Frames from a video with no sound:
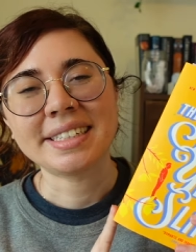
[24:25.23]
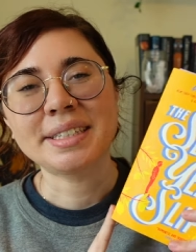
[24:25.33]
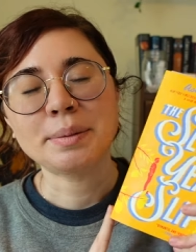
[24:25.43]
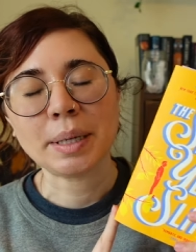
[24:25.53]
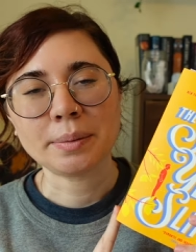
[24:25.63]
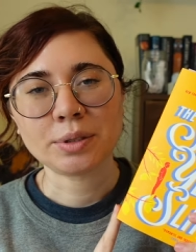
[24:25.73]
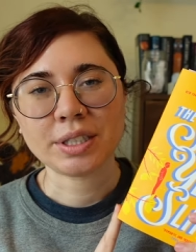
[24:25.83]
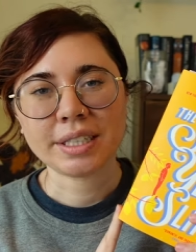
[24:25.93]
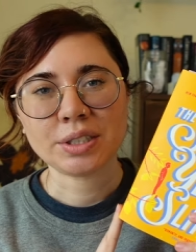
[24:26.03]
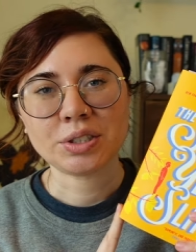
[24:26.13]
in the
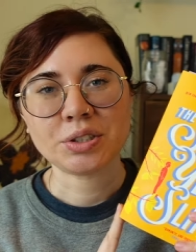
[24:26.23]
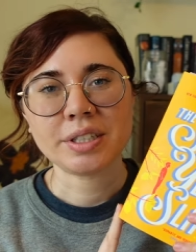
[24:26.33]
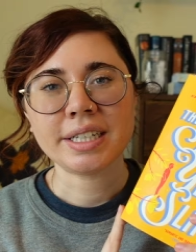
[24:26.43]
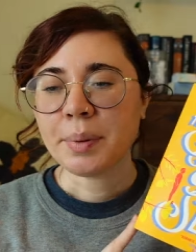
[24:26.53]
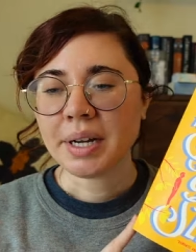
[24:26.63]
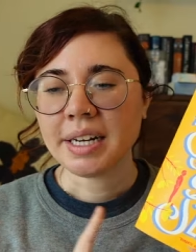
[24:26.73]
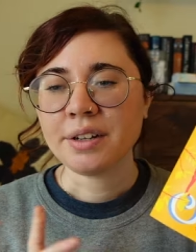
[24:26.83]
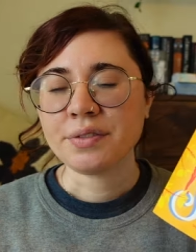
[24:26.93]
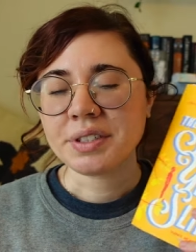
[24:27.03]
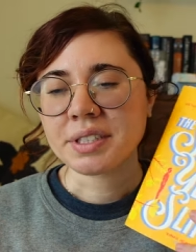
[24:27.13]
publishing industry, but
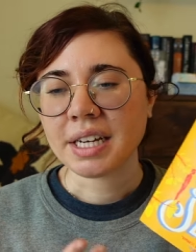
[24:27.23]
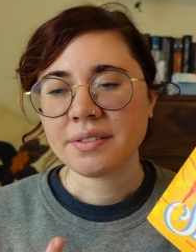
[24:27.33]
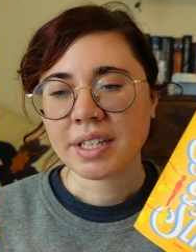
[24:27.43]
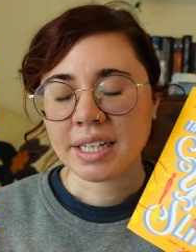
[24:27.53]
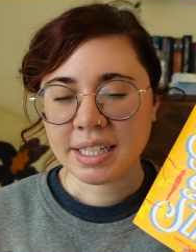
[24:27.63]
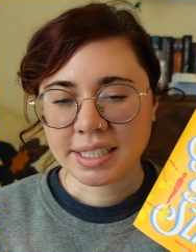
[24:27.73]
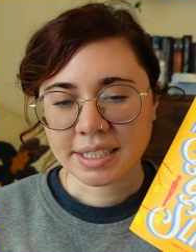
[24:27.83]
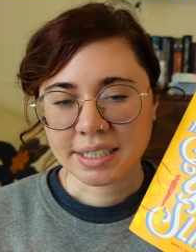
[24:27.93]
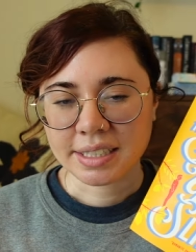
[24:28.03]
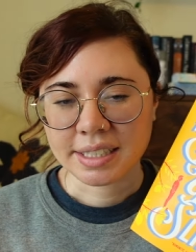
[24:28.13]
it feels kind of like an
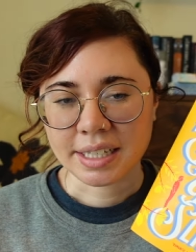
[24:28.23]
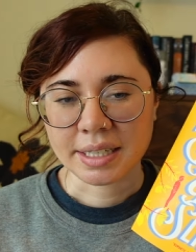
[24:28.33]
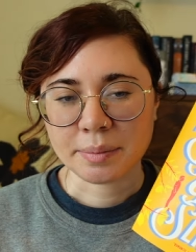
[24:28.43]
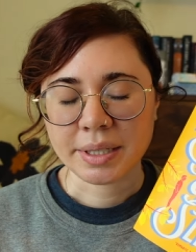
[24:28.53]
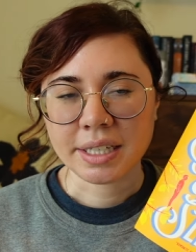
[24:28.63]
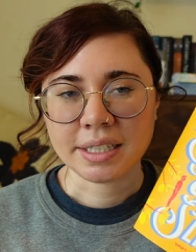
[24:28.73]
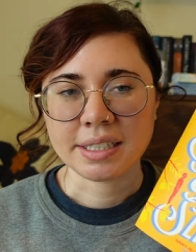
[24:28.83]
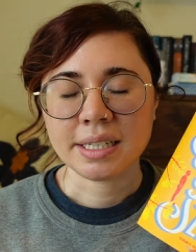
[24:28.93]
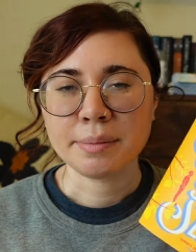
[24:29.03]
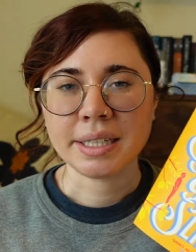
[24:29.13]
isolated setting because
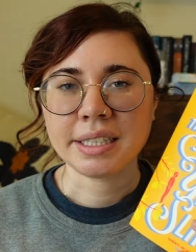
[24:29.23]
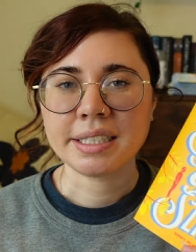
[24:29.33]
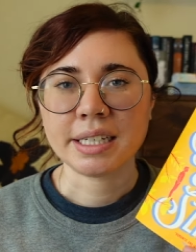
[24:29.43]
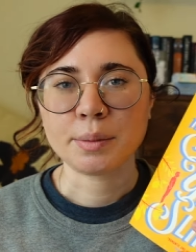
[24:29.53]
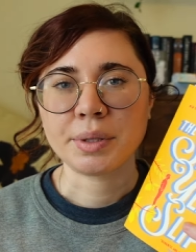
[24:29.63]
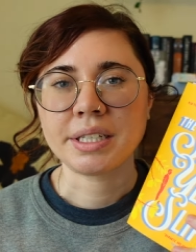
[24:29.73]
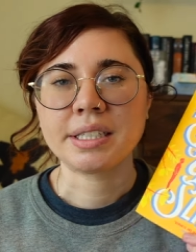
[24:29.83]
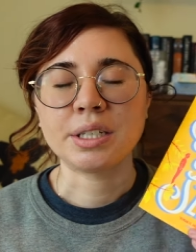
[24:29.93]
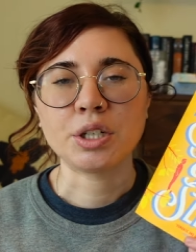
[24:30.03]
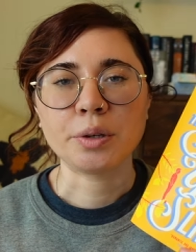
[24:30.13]
it mainly takes place
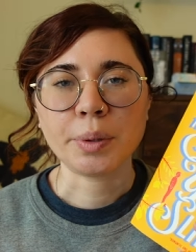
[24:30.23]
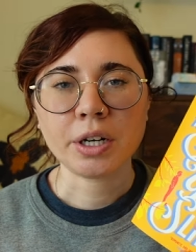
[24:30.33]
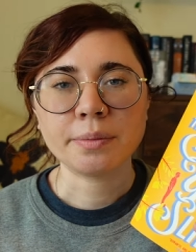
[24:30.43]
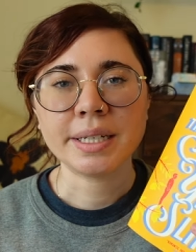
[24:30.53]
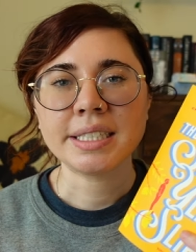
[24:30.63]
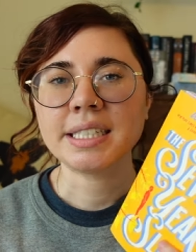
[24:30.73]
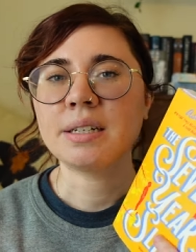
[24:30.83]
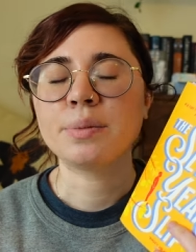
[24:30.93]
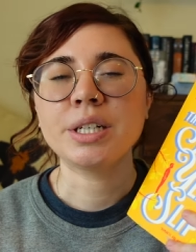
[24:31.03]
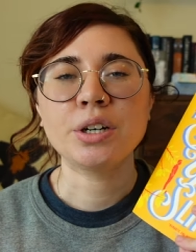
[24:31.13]
in her apartment.
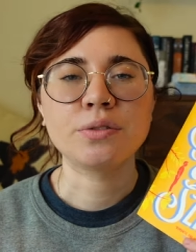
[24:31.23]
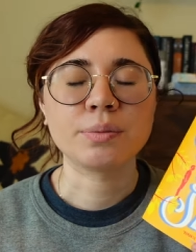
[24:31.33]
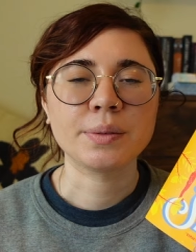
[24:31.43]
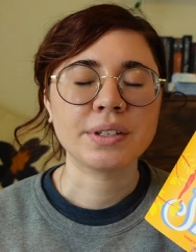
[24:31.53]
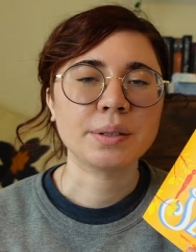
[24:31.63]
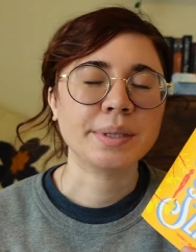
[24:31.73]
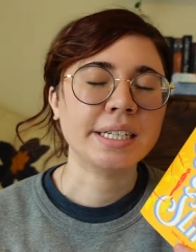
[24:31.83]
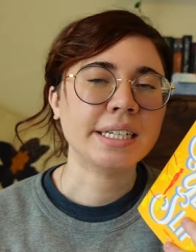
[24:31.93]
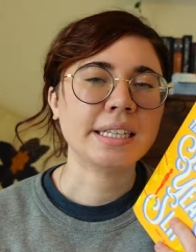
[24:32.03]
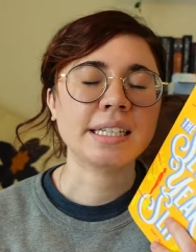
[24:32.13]
And we know from the very
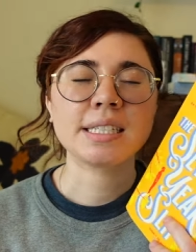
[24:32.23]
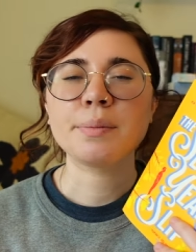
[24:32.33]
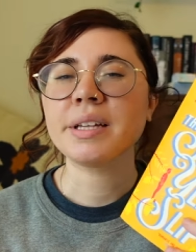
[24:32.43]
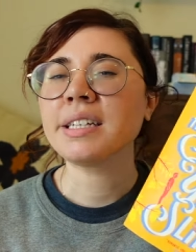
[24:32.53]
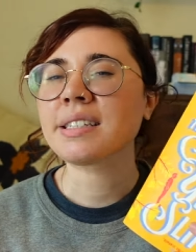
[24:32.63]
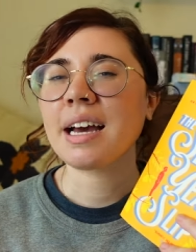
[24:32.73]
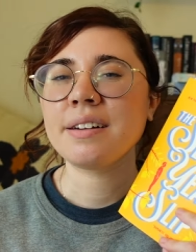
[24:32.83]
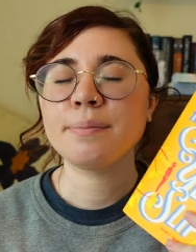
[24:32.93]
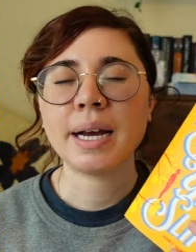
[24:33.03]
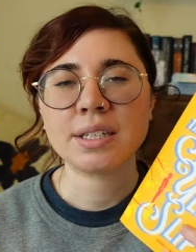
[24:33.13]
beginning that something is kind
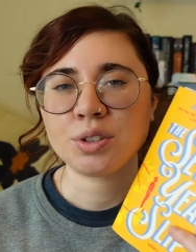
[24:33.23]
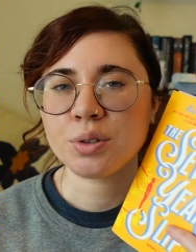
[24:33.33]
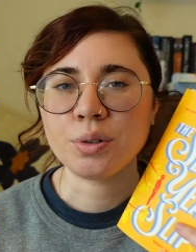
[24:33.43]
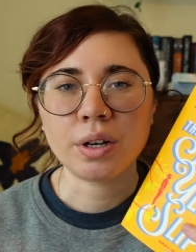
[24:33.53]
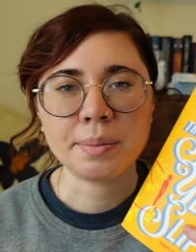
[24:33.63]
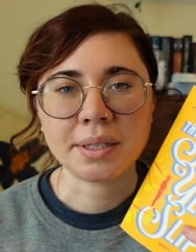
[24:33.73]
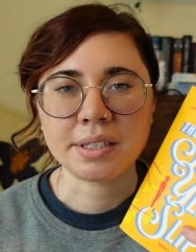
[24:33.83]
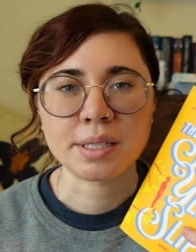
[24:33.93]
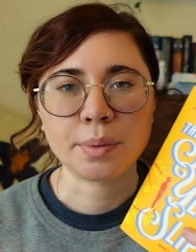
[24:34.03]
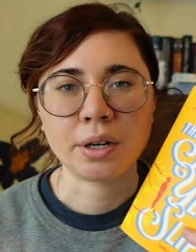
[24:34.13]
of magical about
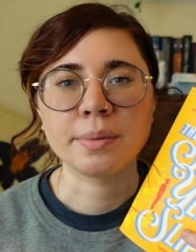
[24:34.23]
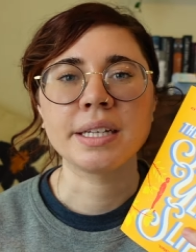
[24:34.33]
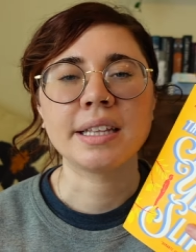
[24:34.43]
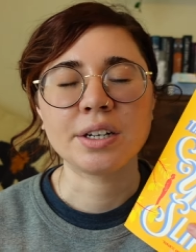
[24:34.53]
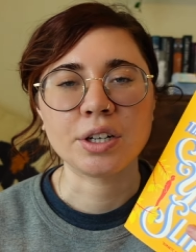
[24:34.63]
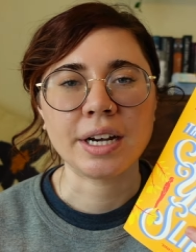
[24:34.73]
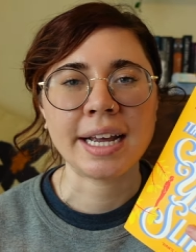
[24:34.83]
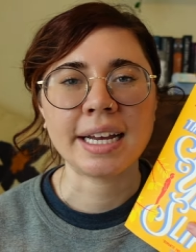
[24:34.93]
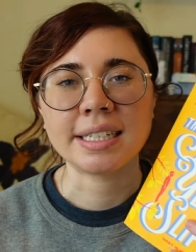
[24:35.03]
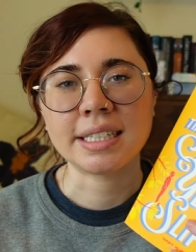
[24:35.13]
this apartment that her
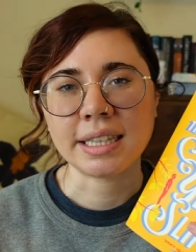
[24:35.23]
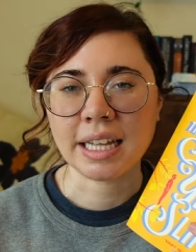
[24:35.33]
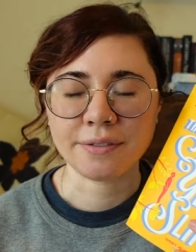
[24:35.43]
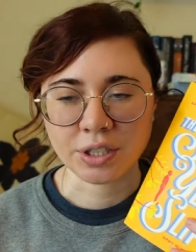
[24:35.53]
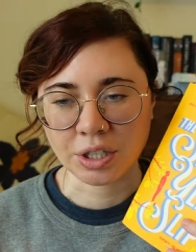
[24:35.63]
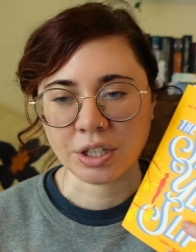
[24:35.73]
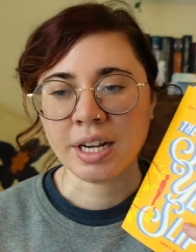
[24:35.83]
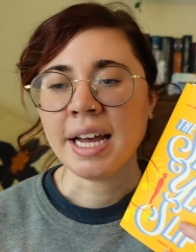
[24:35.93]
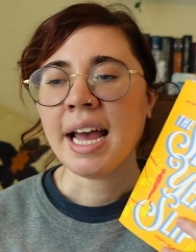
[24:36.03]
aunt left her.